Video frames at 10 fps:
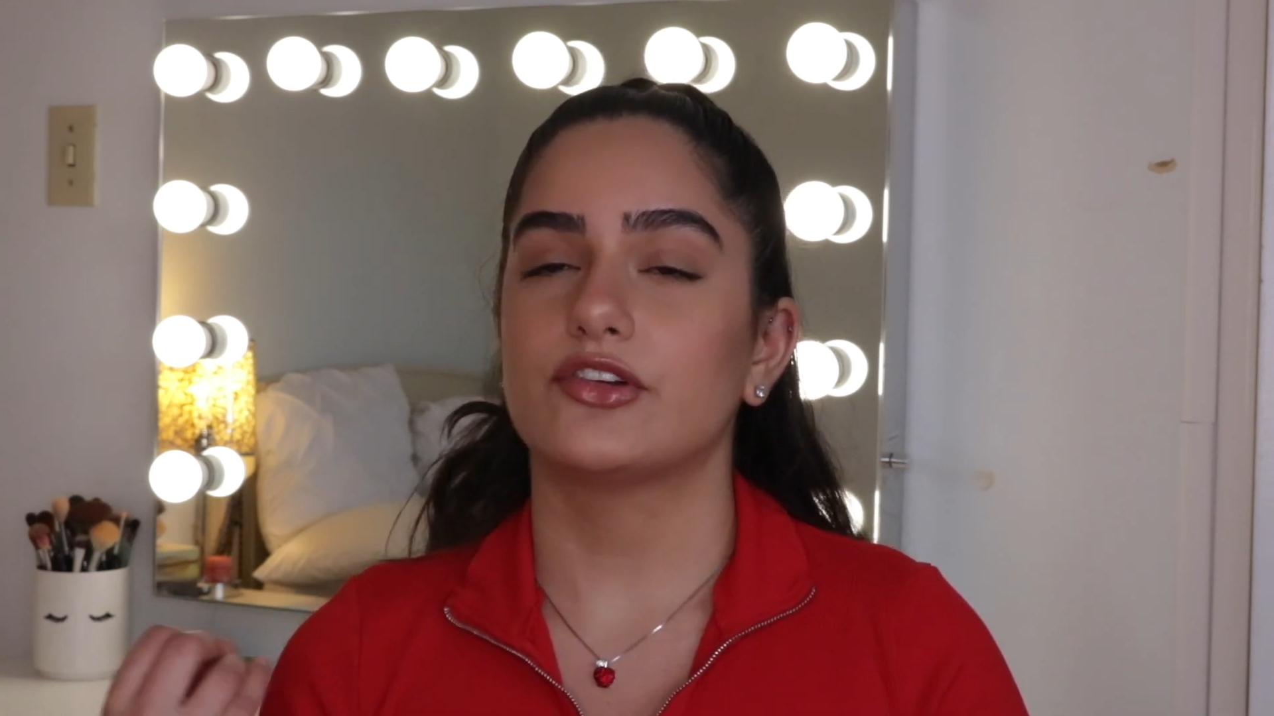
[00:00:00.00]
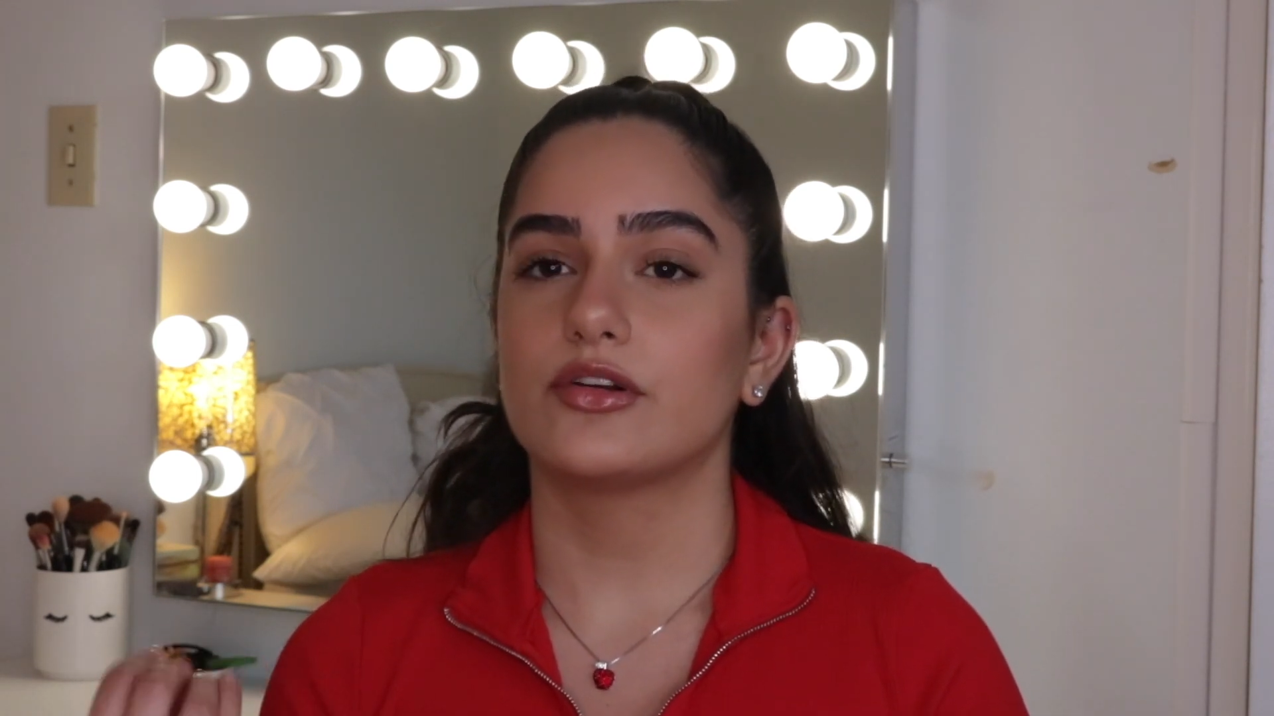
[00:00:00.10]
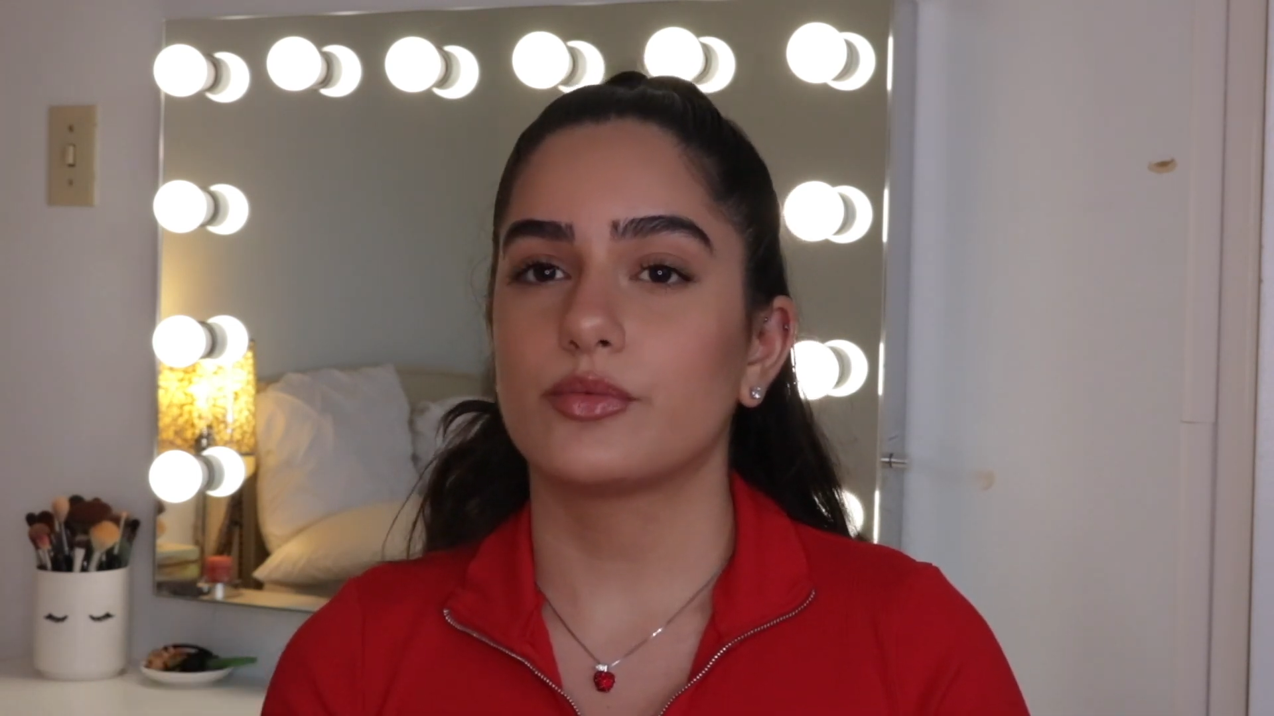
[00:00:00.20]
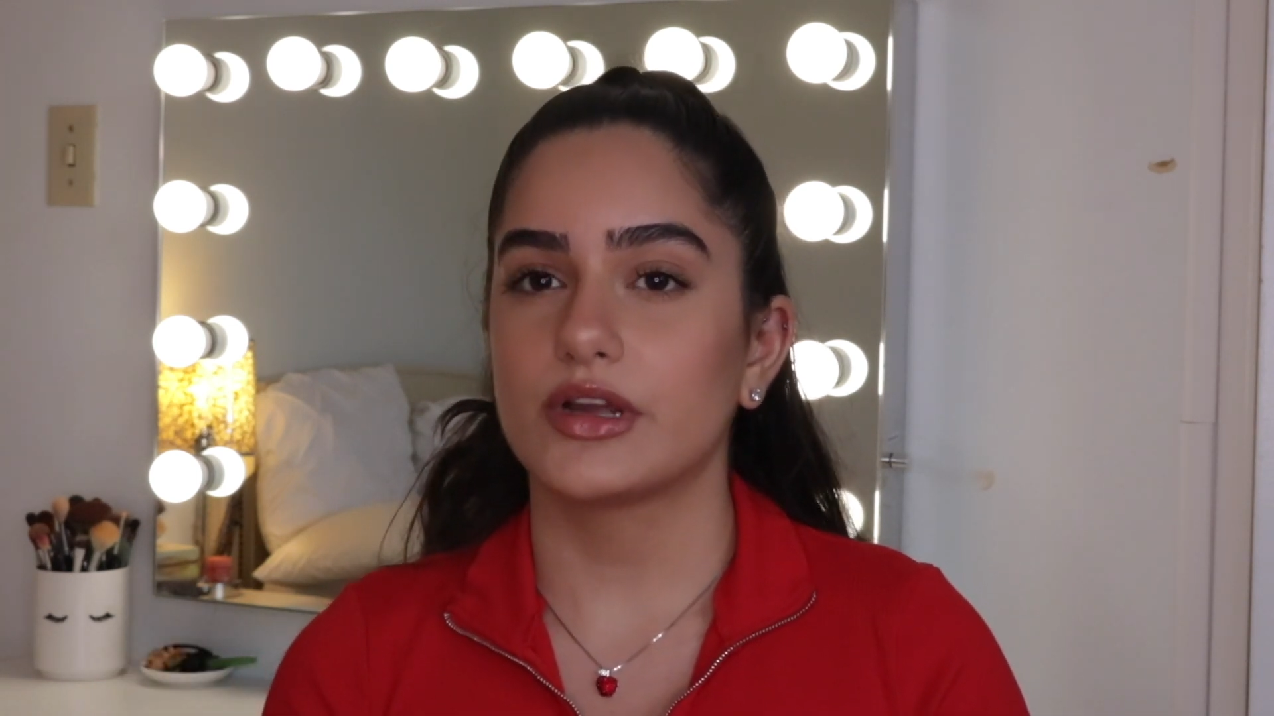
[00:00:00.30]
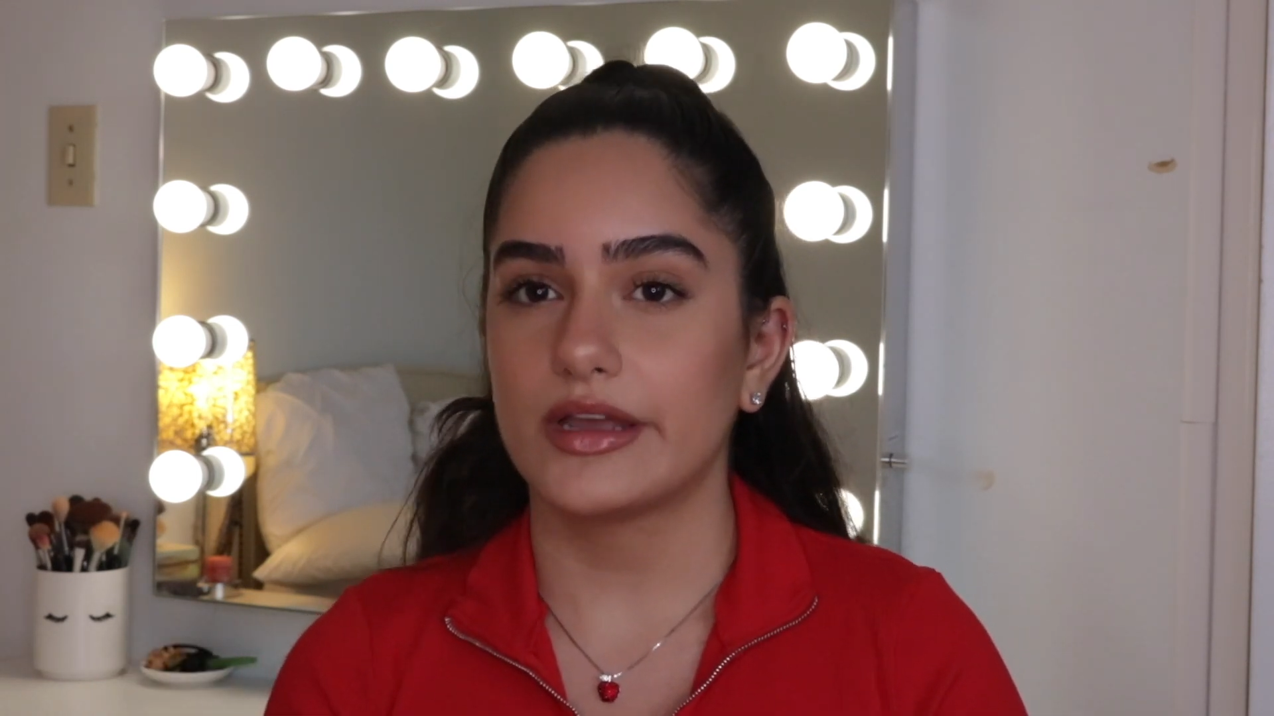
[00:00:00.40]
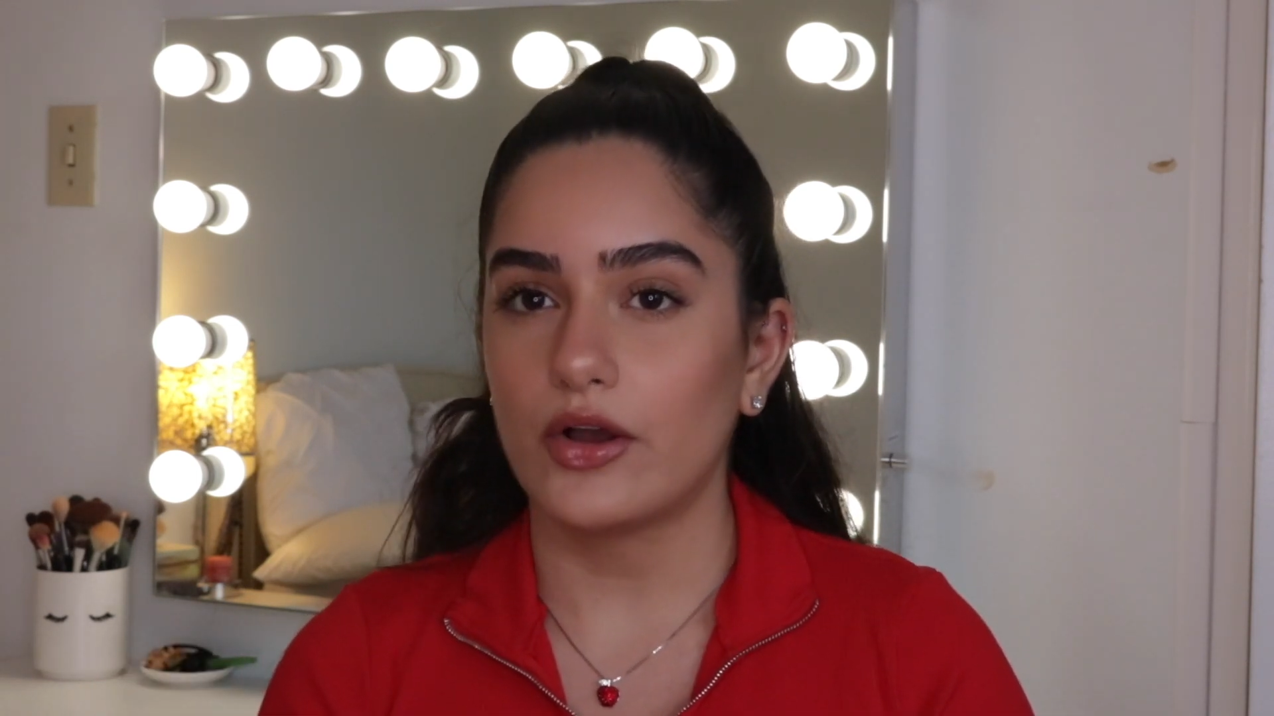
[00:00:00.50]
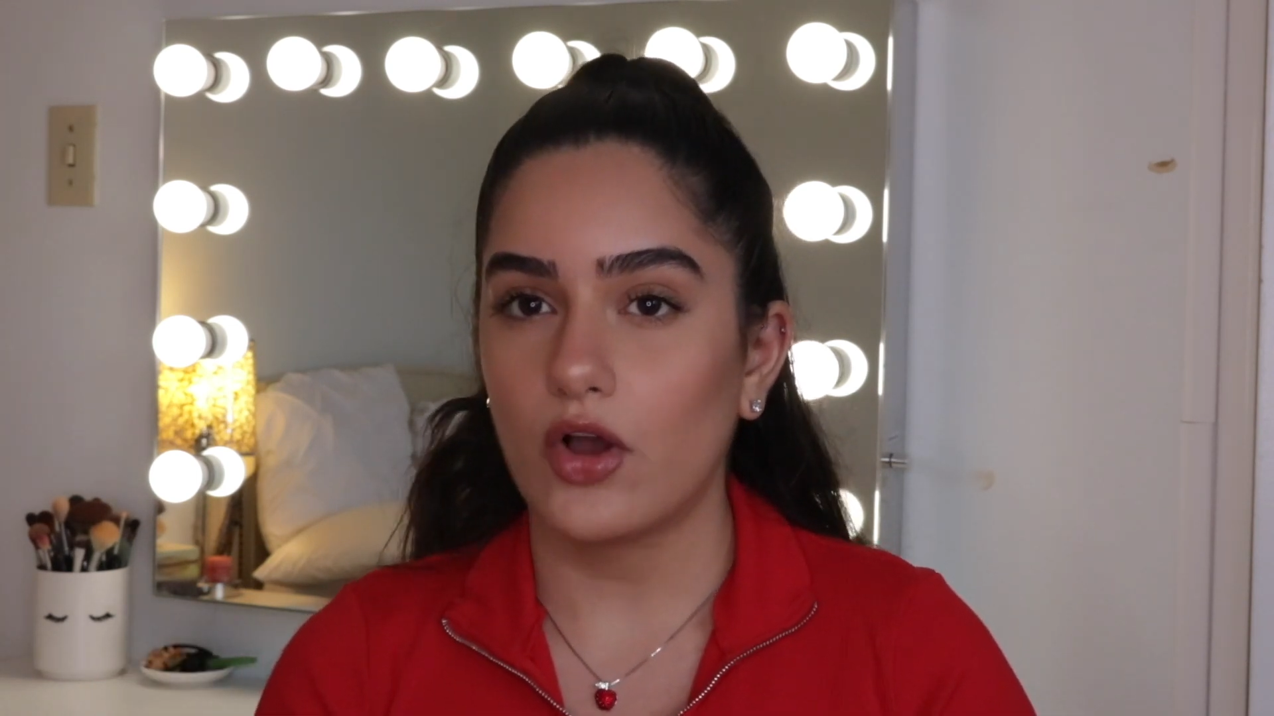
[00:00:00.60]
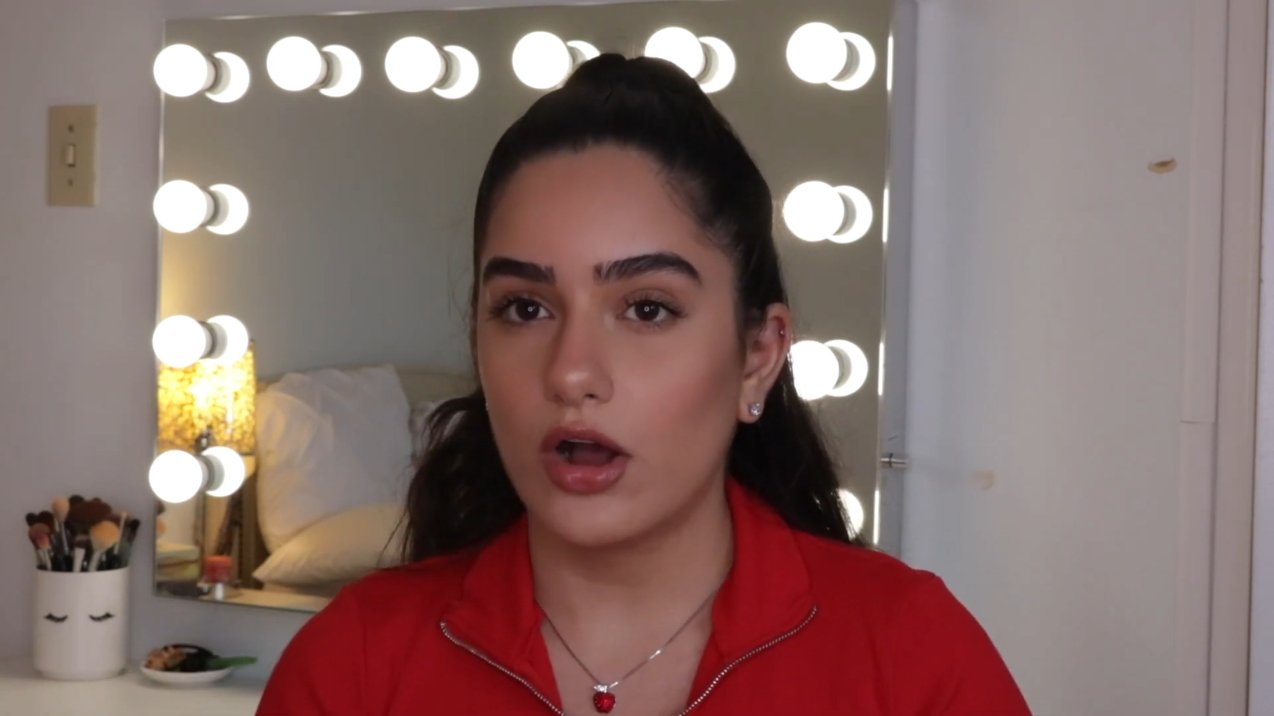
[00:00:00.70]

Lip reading: try to work out